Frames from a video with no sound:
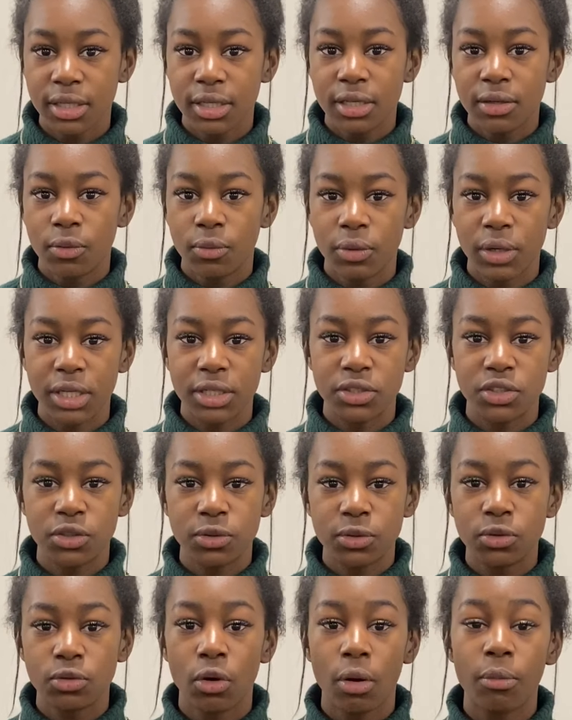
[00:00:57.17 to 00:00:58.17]
which
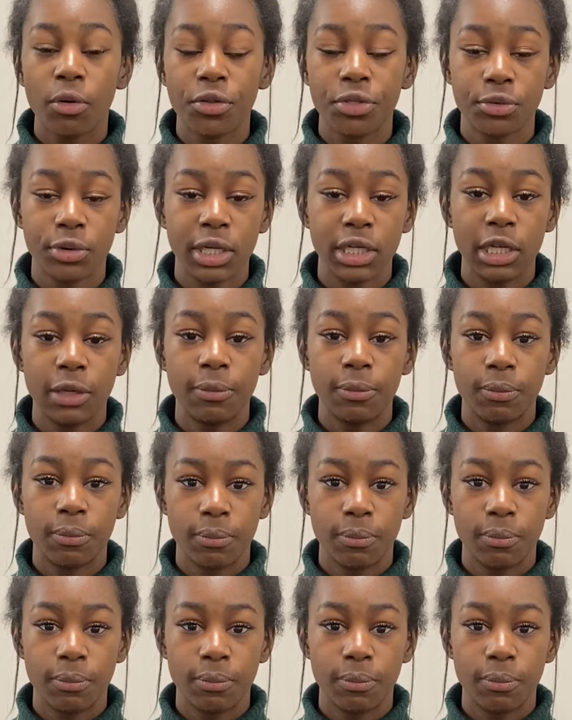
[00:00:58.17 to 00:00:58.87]
normal 3D